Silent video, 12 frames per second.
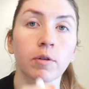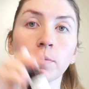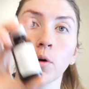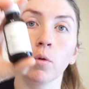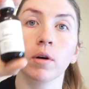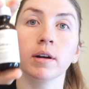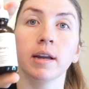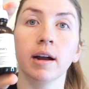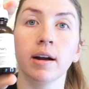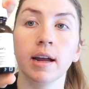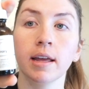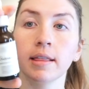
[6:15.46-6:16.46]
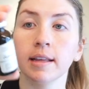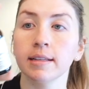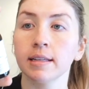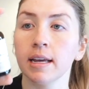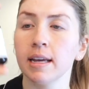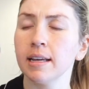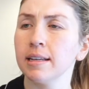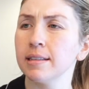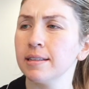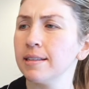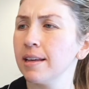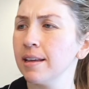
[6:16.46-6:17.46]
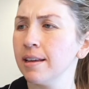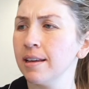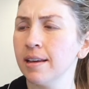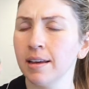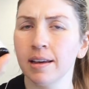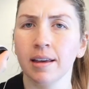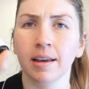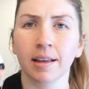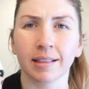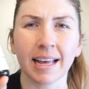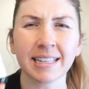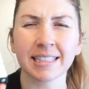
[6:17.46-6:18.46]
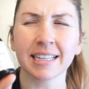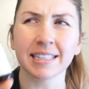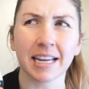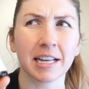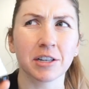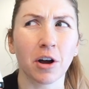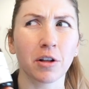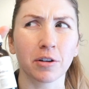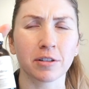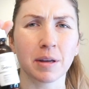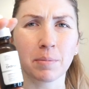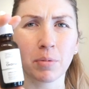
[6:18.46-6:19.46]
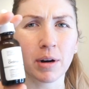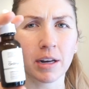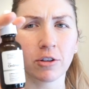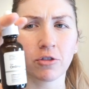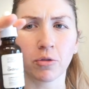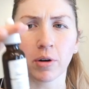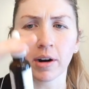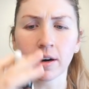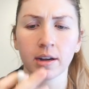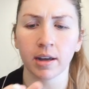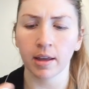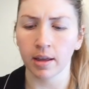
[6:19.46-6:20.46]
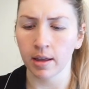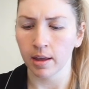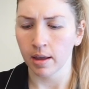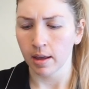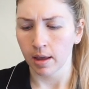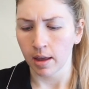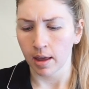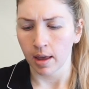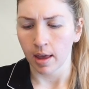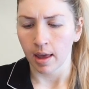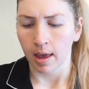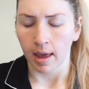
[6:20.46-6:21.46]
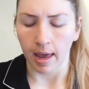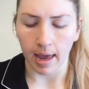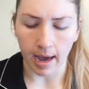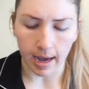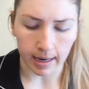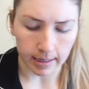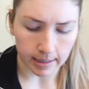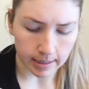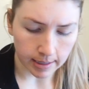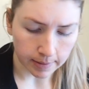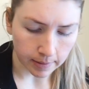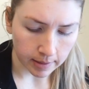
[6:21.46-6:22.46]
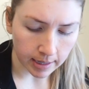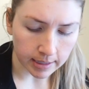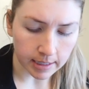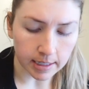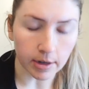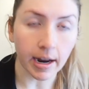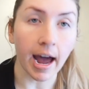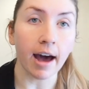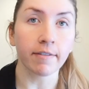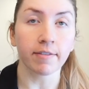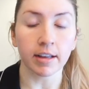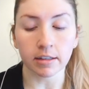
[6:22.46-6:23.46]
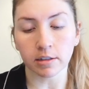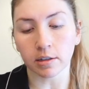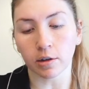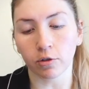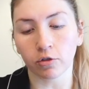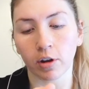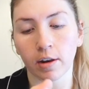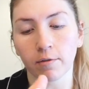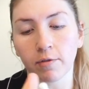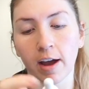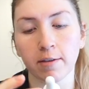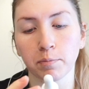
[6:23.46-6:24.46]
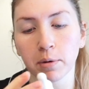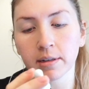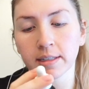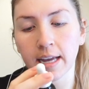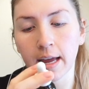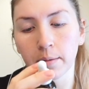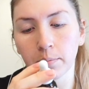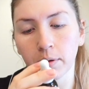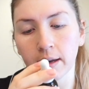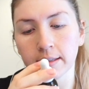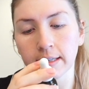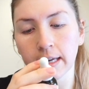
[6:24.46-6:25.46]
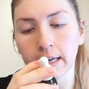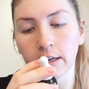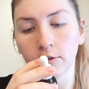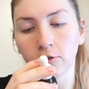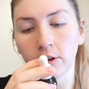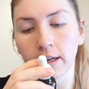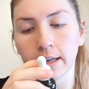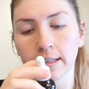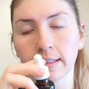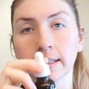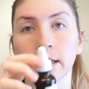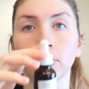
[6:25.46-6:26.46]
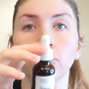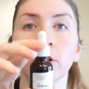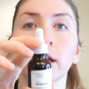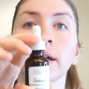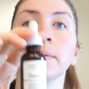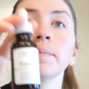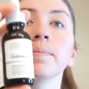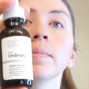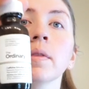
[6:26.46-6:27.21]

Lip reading: from The Ordinary. This is less than $10, I'm pretty sure. And this is a caffeine solution, 5% plus EGCG.